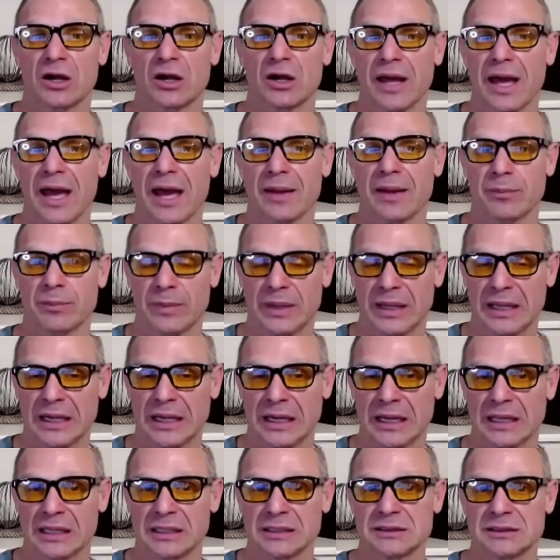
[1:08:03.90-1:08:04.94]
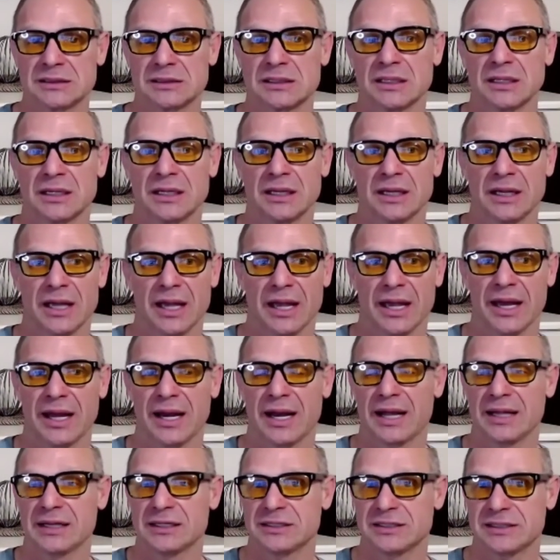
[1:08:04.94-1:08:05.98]
at meetings and
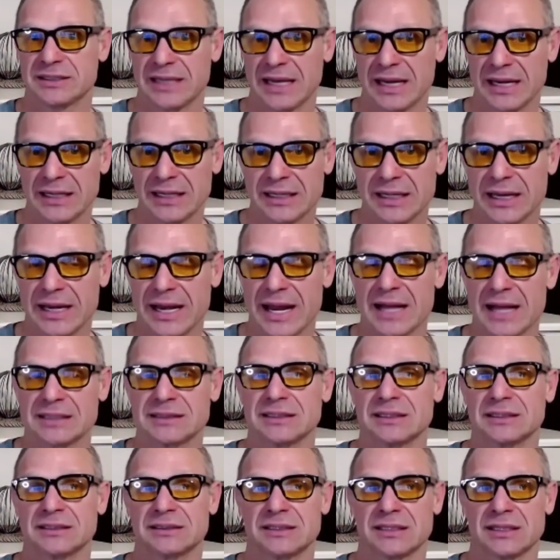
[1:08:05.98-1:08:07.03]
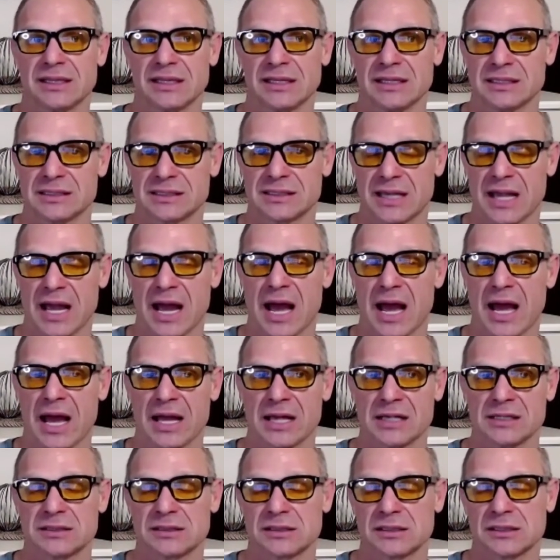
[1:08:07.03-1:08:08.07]
I stayed connected to these
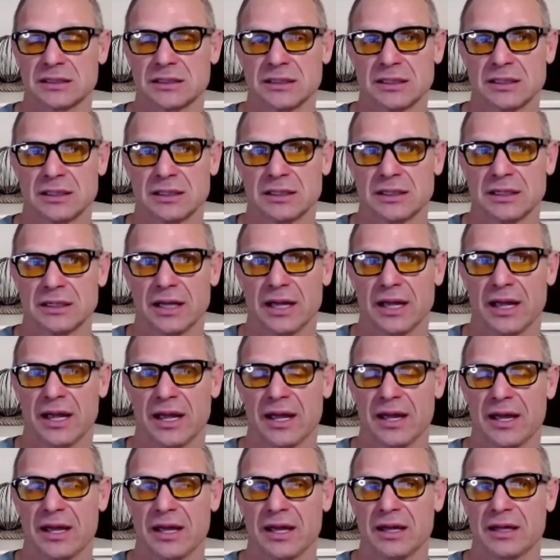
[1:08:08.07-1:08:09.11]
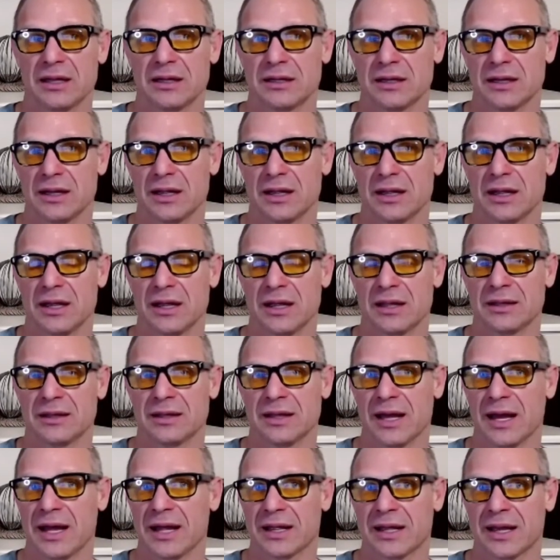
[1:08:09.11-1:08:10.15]
guys and and
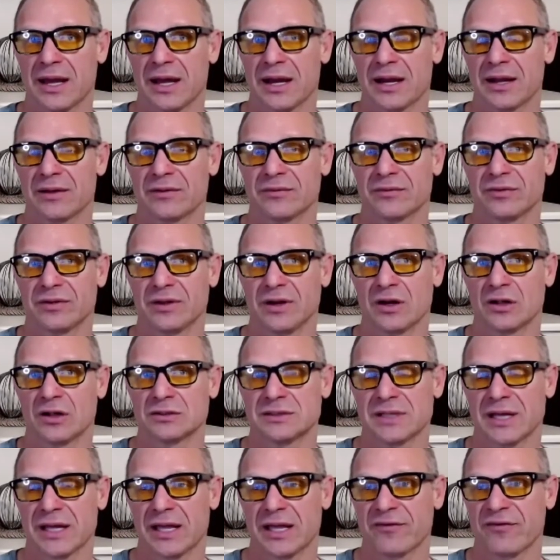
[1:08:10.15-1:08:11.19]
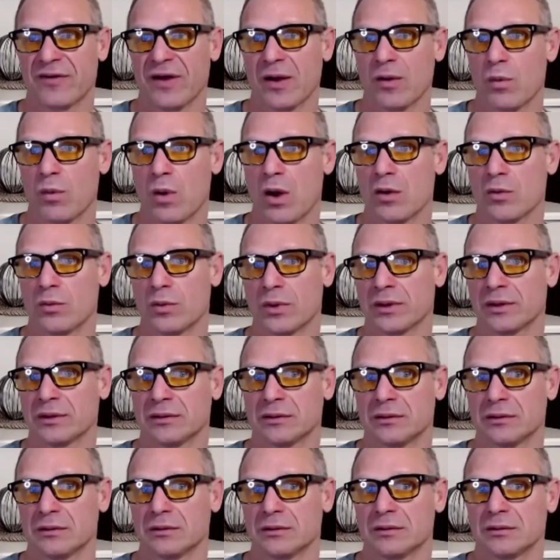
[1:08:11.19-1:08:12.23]
I kind of, you know, it's like if I want what
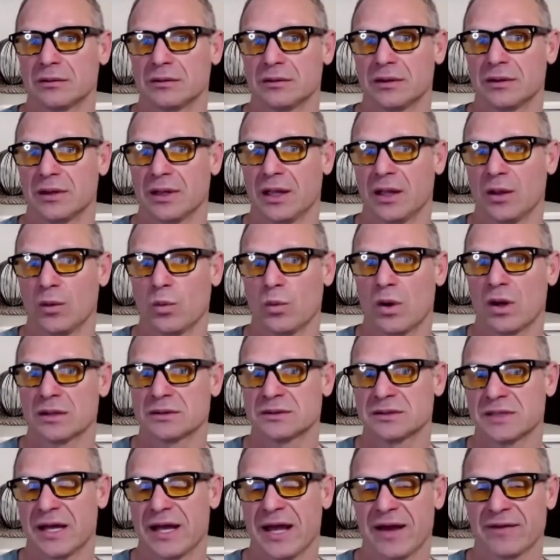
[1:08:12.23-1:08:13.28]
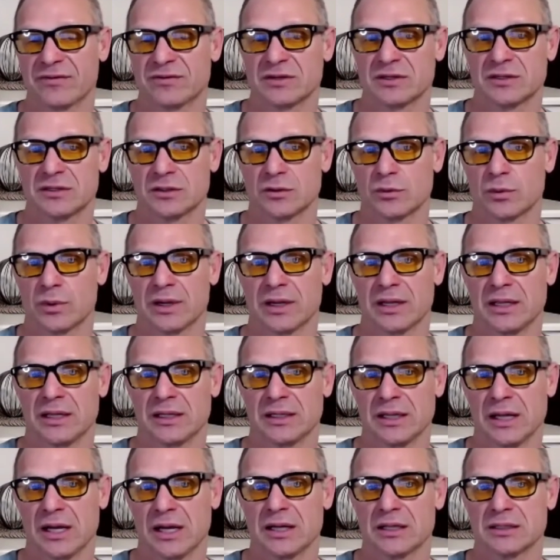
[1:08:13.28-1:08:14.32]
he wants, I have to do what he
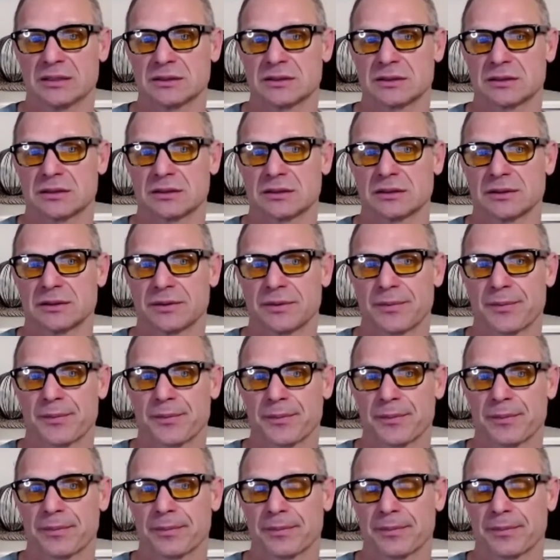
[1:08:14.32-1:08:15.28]
does. Mm-hmm.